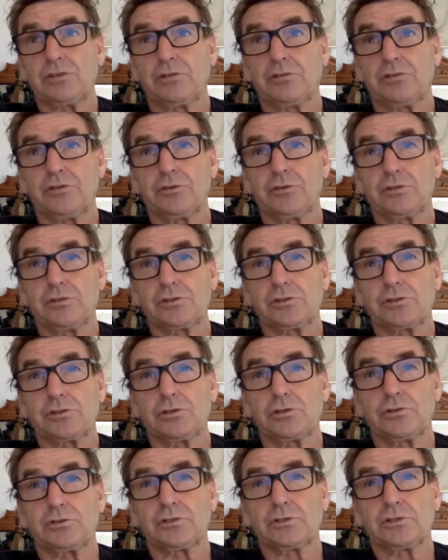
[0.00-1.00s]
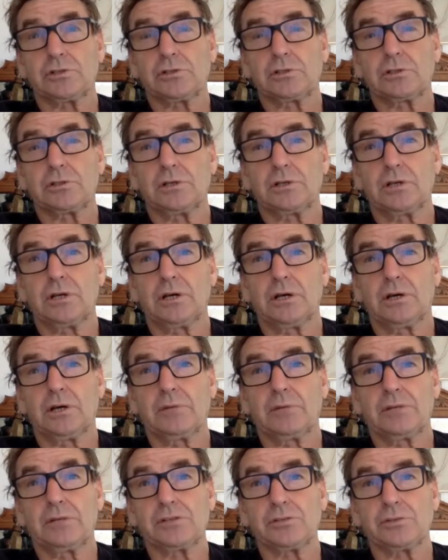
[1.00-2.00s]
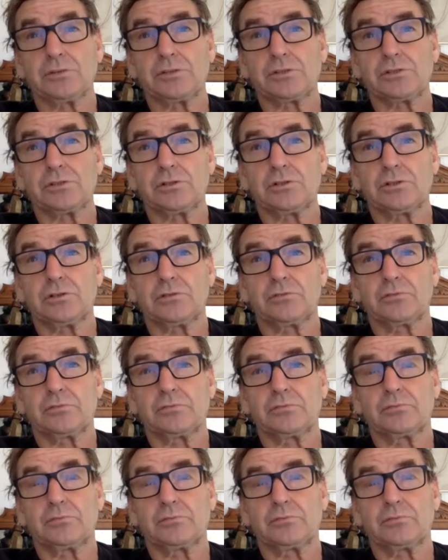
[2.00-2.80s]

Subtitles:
off the reserves as a reserve